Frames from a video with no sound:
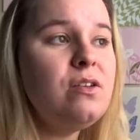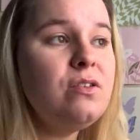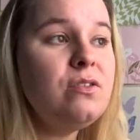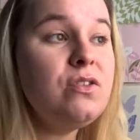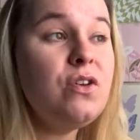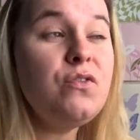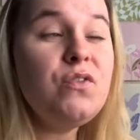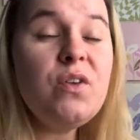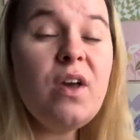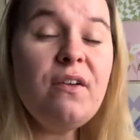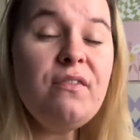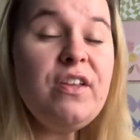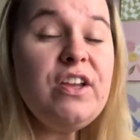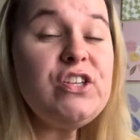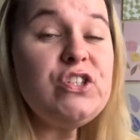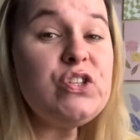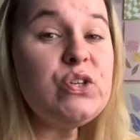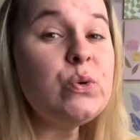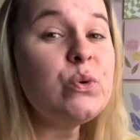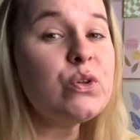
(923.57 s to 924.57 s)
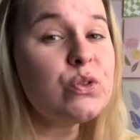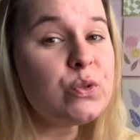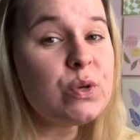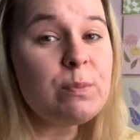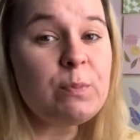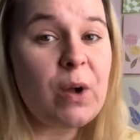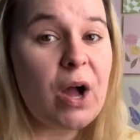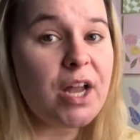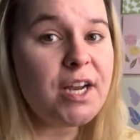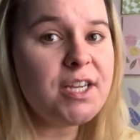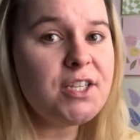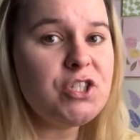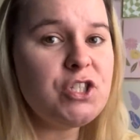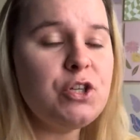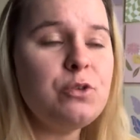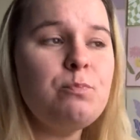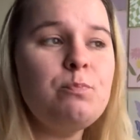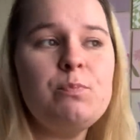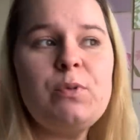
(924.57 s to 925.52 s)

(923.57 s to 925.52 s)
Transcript: So if you have like two or three products, you're